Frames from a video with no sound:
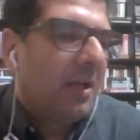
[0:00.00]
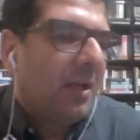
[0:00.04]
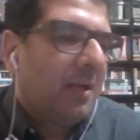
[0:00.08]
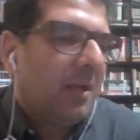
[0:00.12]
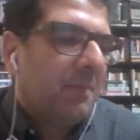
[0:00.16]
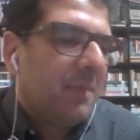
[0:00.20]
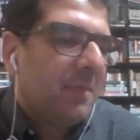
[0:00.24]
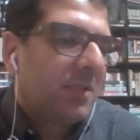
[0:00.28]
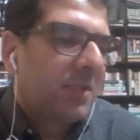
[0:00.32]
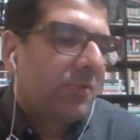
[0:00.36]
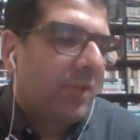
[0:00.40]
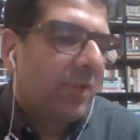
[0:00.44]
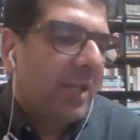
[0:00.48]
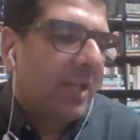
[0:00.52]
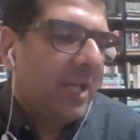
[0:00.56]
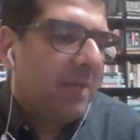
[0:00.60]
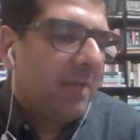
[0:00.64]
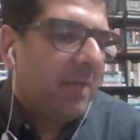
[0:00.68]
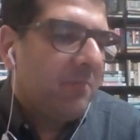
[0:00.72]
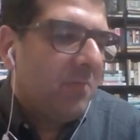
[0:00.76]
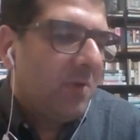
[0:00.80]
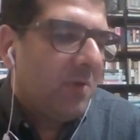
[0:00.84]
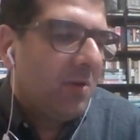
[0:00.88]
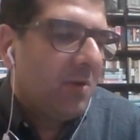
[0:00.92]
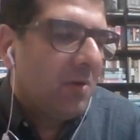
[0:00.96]
Ms.
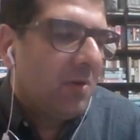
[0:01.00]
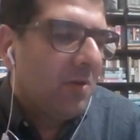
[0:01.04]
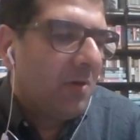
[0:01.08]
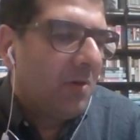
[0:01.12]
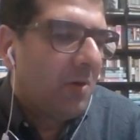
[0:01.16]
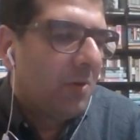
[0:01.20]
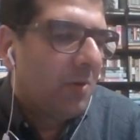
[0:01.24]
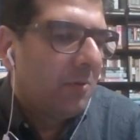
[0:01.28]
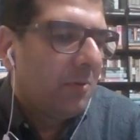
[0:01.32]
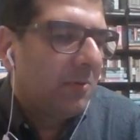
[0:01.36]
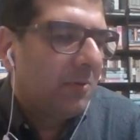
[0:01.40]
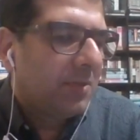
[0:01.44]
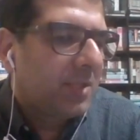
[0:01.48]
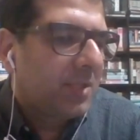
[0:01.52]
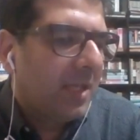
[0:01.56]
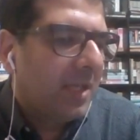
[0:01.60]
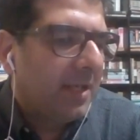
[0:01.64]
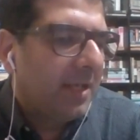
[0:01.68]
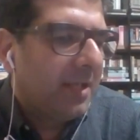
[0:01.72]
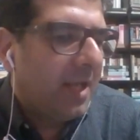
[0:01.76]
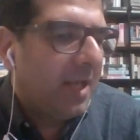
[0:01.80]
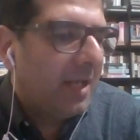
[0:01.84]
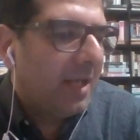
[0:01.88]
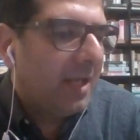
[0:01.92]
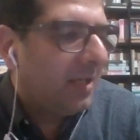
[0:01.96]
Rahim holds
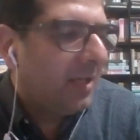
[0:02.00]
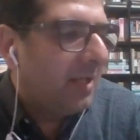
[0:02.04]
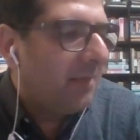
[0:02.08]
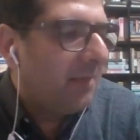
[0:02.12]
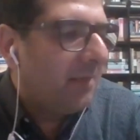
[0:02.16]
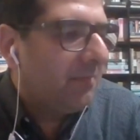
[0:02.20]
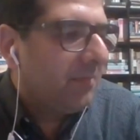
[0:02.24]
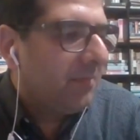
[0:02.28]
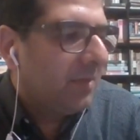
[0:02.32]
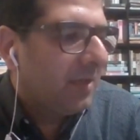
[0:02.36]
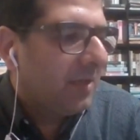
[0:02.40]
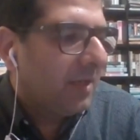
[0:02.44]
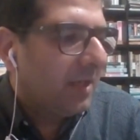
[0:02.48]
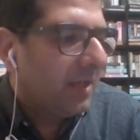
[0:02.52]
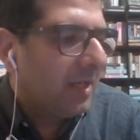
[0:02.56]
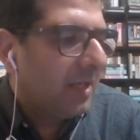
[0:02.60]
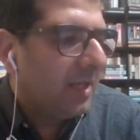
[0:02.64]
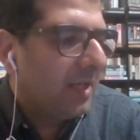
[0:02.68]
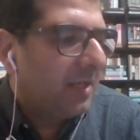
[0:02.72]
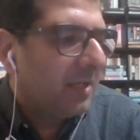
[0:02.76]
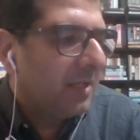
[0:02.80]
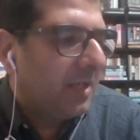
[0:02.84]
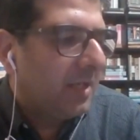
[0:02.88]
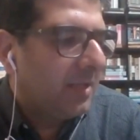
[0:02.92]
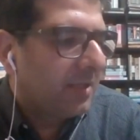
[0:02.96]
an LLM
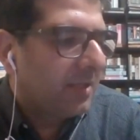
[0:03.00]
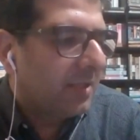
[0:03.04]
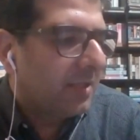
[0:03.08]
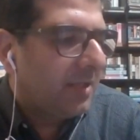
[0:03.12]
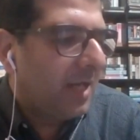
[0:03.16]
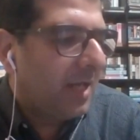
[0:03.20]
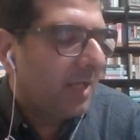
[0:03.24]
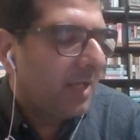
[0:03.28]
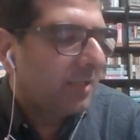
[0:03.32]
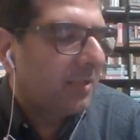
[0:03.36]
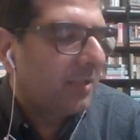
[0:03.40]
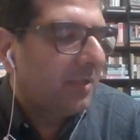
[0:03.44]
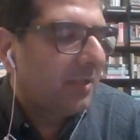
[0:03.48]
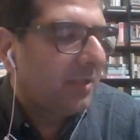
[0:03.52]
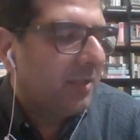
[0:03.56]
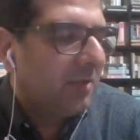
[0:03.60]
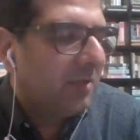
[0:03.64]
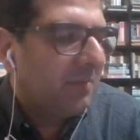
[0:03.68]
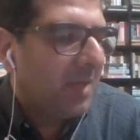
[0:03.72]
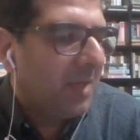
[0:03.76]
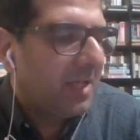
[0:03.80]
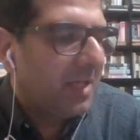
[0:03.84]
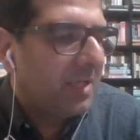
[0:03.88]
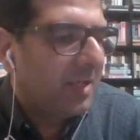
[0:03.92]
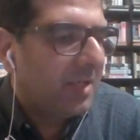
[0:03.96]
in International
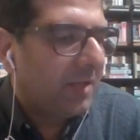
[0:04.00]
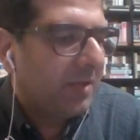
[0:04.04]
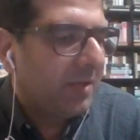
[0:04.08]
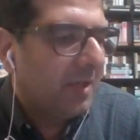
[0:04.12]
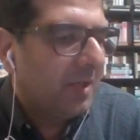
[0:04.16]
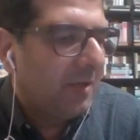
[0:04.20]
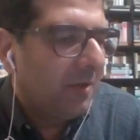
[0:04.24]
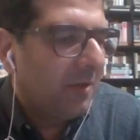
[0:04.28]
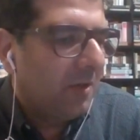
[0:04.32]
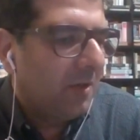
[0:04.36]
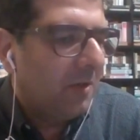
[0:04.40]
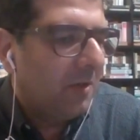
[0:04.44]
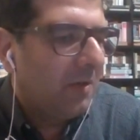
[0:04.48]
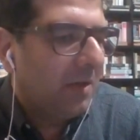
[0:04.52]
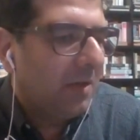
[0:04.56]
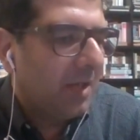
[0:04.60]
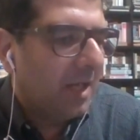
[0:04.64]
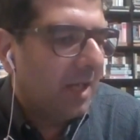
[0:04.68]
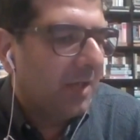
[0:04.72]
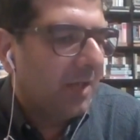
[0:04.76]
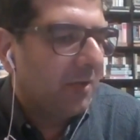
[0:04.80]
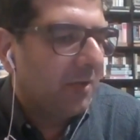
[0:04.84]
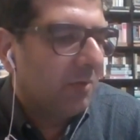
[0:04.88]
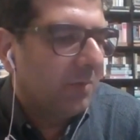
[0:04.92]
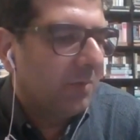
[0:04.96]
Humanitarian Law
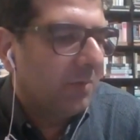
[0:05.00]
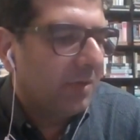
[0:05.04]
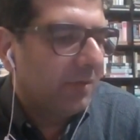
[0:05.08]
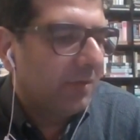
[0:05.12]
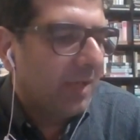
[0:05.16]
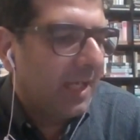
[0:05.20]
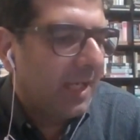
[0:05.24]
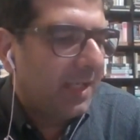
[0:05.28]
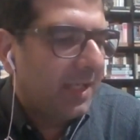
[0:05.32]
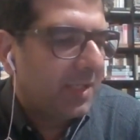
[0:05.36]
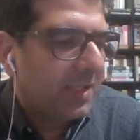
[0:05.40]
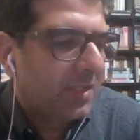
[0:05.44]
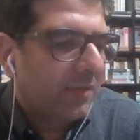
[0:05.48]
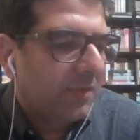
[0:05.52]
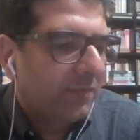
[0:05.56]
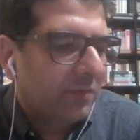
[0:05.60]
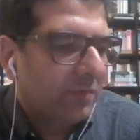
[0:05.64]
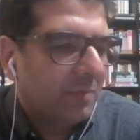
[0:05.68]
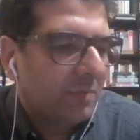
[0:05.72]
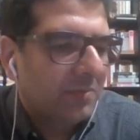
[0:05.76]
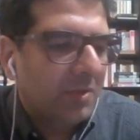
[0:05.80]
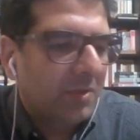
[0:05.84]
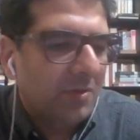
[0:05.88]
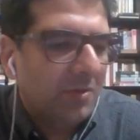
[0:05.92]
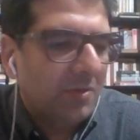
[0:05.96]
and Human Rights
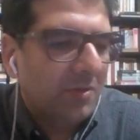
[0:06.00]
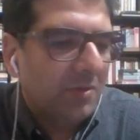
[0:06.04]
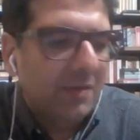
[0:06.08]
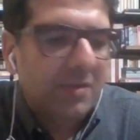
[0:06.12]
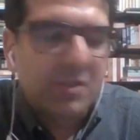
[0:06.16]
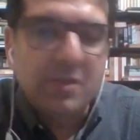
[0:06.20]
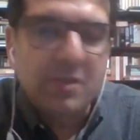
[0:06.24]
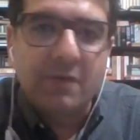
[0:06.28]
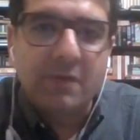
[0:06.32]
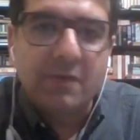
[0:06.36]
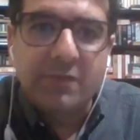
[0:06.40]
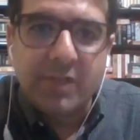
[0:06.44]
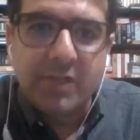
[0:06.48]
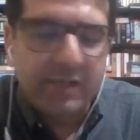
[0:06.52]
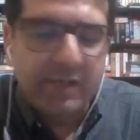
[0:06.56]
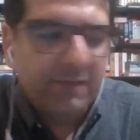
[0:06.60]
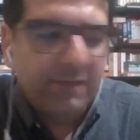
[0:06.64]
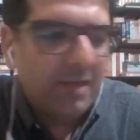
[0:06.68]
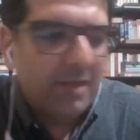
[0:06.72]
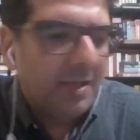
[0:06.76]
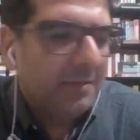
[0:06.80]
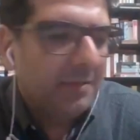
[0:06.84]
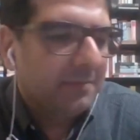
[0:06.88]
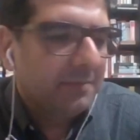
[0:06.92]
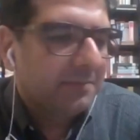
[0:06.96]
from the University of
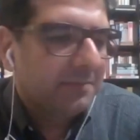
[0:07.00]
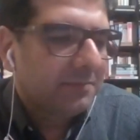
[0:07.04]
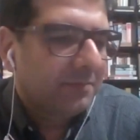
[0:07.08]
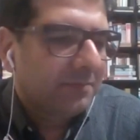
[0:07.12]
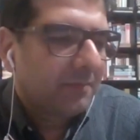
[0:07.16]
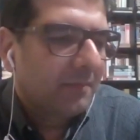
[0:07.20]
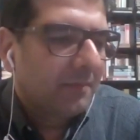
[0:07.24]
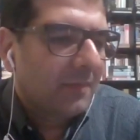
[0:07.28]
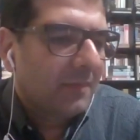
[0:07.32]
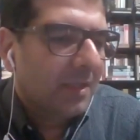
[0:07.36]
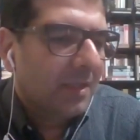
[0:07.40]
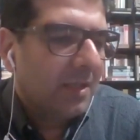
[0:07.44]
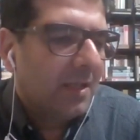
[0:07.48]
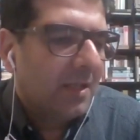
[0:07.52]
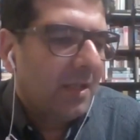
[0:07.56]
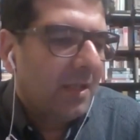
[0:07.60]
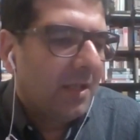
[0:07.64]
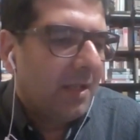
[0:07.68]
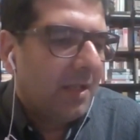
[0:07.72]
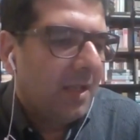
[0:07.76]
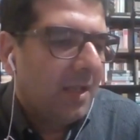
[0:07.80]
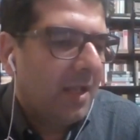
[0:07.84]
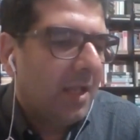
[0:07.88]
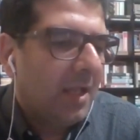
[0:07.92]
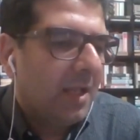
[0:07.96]
Geneva
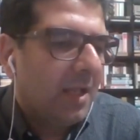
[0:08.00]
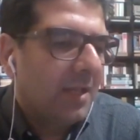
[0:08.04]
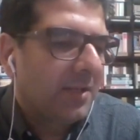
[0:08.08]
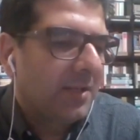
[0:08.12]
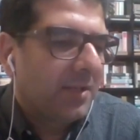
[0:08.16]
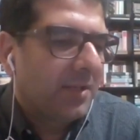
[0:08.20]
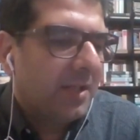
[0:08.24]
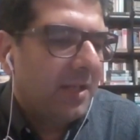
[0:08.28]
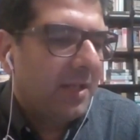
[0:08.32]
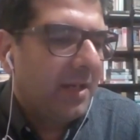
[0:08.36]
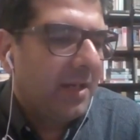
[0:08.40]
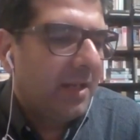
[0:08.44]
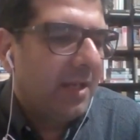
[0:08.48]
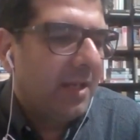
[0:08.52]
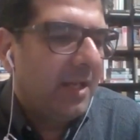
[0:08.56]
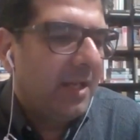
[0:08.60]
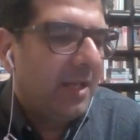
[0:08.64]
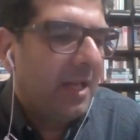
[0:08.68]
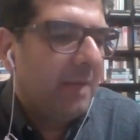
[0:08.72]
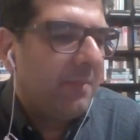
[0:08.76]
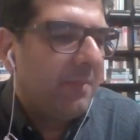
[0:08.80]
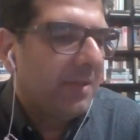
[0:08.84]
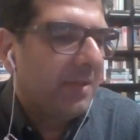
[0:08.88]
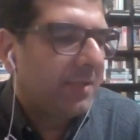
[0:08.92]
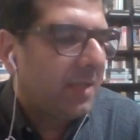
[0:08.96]
and
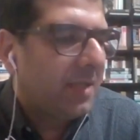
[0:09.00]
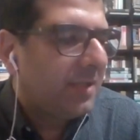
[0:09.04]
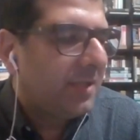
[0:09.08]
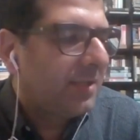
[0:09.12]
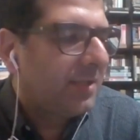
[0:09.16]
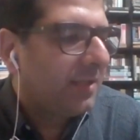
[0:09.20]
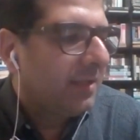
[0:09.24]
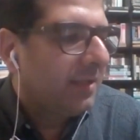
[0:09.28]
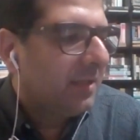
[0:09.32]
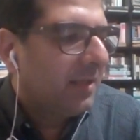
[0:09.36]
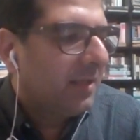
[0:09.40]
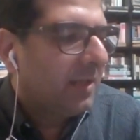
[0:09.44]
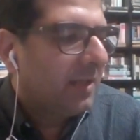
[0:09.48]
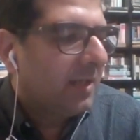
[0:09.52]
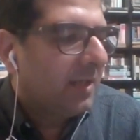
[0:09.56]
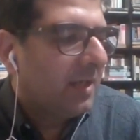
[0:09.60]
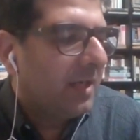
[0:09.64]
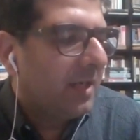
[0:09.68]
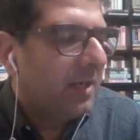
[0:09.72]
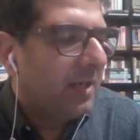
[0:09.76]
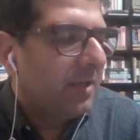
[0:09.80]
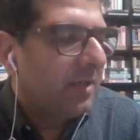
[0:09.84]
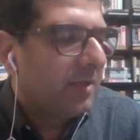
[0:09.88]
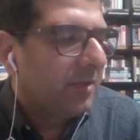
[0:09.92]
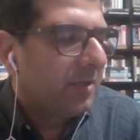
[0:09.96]
MSS
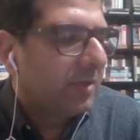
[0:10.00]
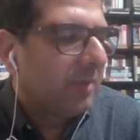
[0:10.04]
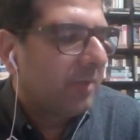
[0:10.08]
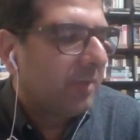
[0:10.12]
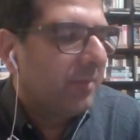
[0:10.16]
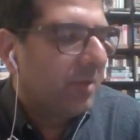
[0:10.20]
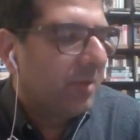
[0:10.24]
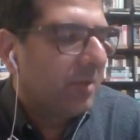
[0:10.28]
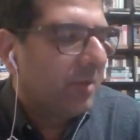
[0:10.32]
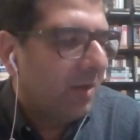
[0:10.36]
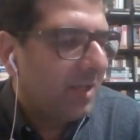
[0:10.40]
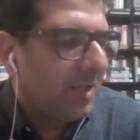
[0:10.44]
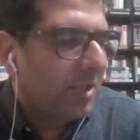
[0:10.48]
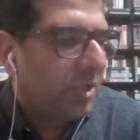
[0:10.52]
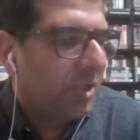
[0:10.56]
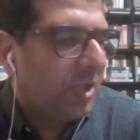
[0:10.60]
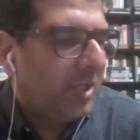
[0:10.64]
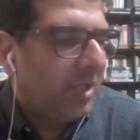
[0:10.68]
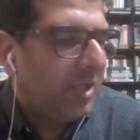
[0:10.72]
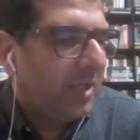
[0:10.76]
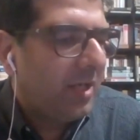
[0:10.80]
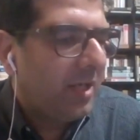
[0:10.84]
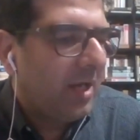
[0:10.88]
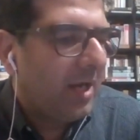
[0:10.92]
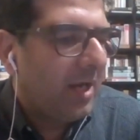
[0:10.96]
in
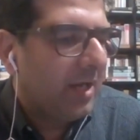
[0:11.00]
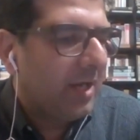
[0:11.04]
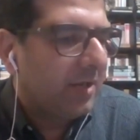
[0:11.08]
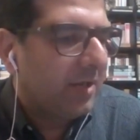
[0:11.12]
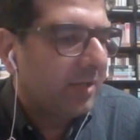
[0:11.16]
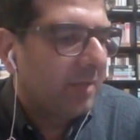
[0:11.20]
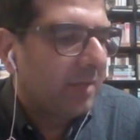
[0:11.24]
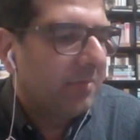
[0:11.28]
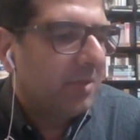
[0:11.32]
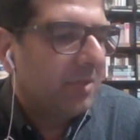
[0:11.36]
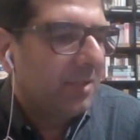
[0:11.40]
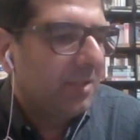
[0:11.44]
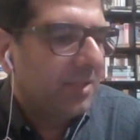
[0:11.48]
Criminology and Criminal